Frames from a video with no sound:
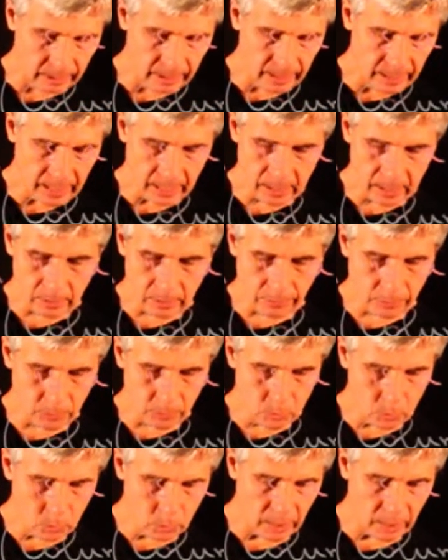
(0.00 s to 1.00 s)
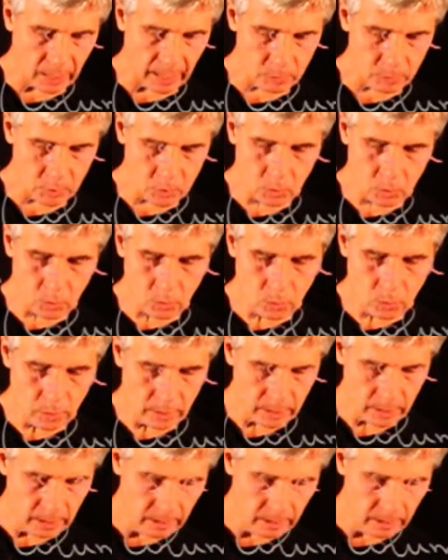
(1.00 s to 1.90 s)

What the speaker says: negative 2 times 2